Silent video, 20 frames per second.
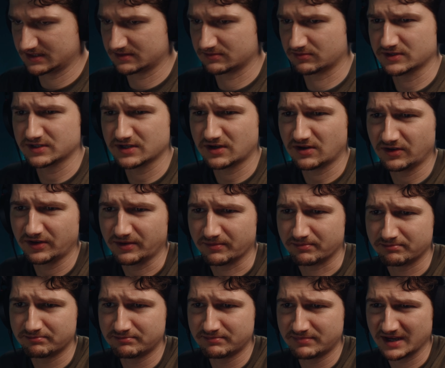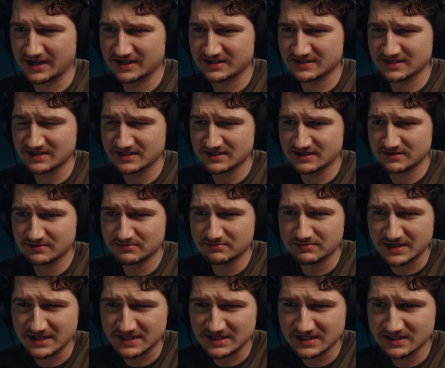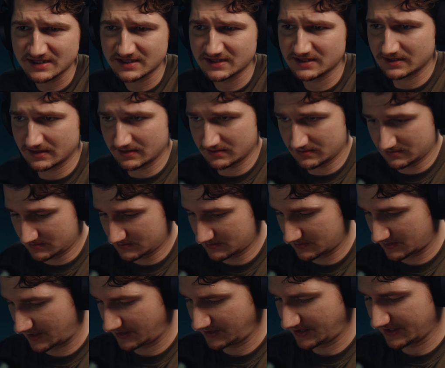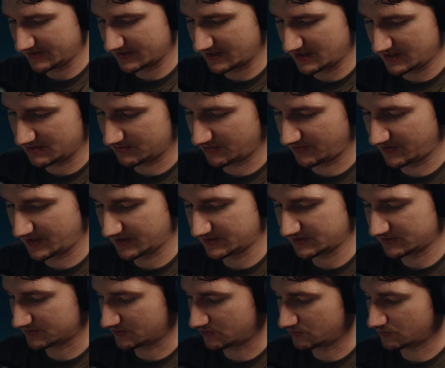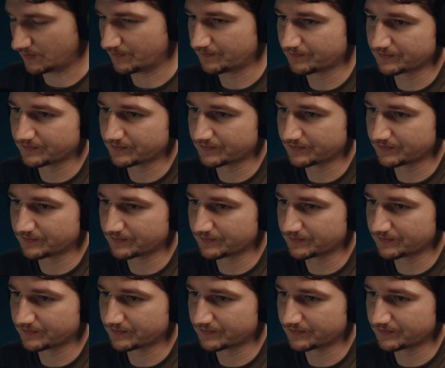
What's it called? The PYXIS? I like the name, but that sounds cool.